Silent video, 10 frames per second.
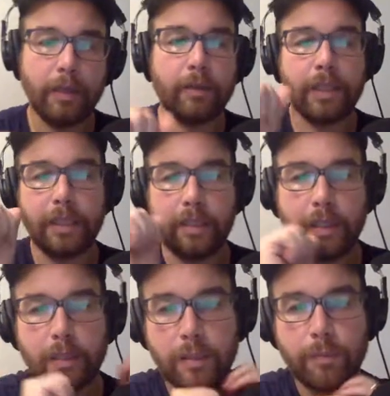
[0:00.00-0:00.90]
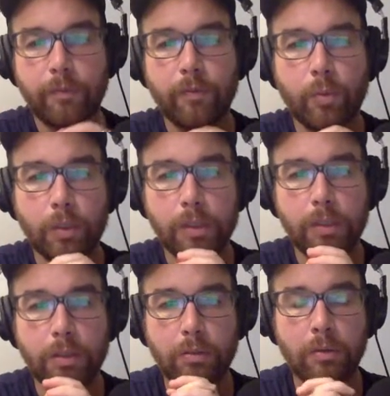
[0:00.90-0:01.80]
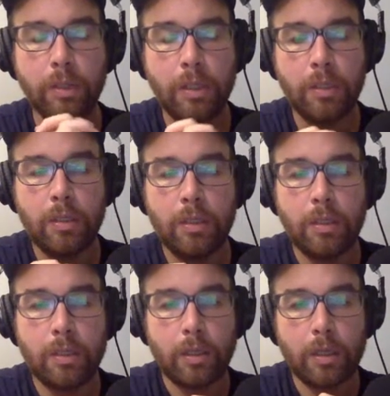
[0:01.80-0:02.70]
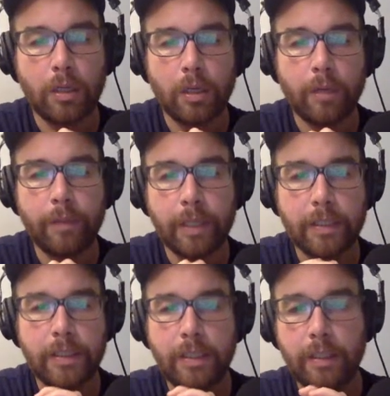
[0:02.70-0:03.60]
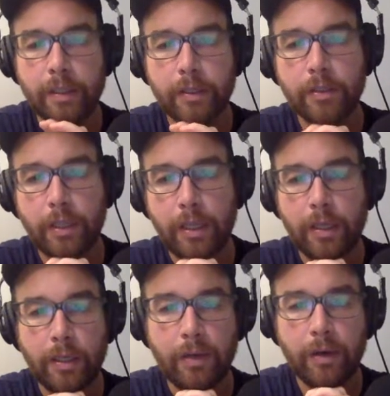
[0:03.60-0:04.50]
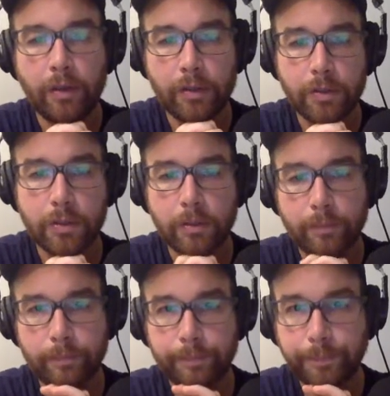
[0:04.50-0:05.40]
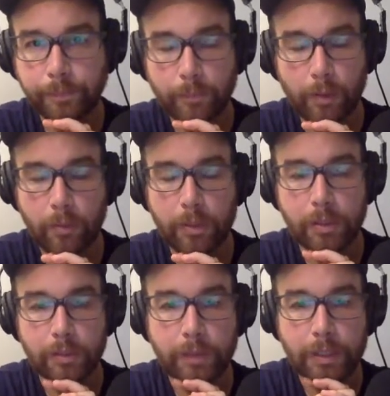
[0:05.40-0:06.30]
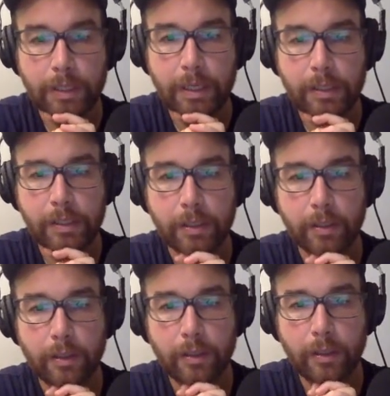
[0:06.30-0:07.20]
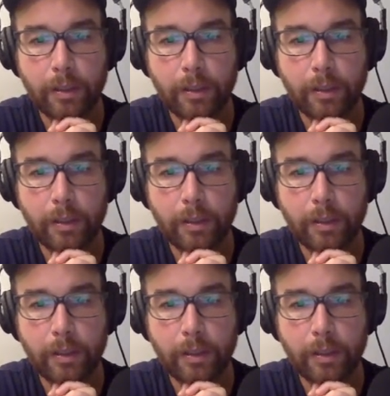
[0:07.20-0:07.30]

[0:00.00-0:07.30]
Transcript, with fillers: Now I had done this before, so uh, I'm not seeing actually any errors, which is fantastic.